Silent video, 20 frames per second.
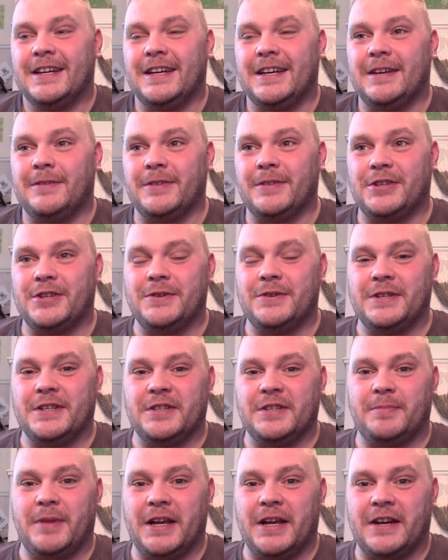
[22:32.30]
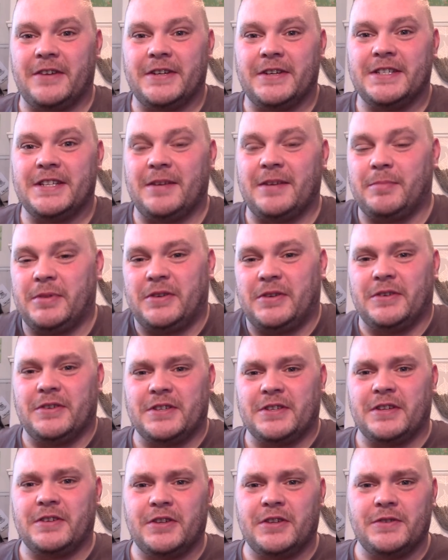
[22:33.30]
if the shooting's better, is that
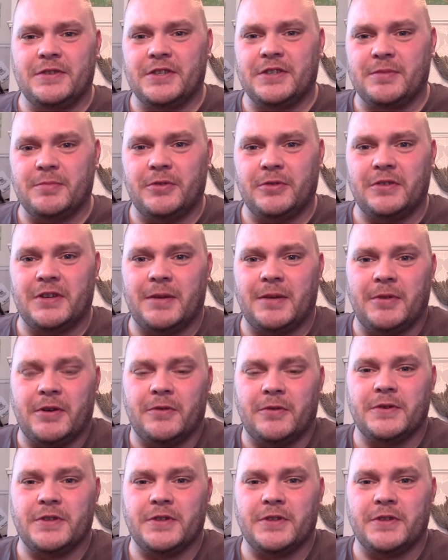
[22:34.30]
because they're using smaller ammo,